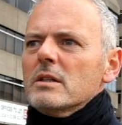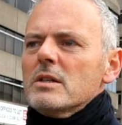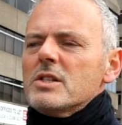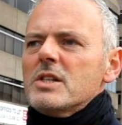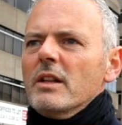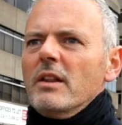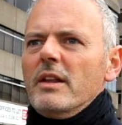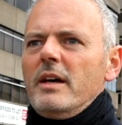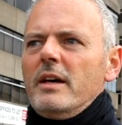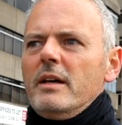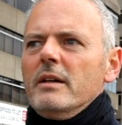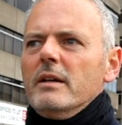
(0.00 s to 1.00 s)
still
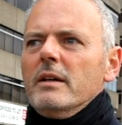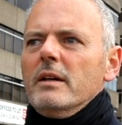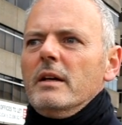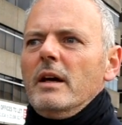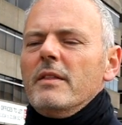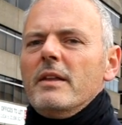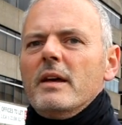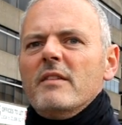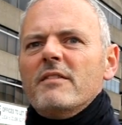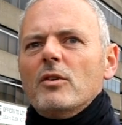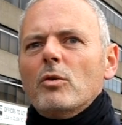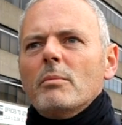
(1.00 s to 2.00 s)
there, and they
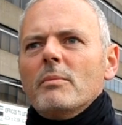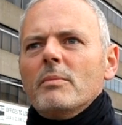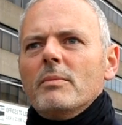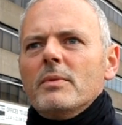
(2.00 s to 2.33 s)
form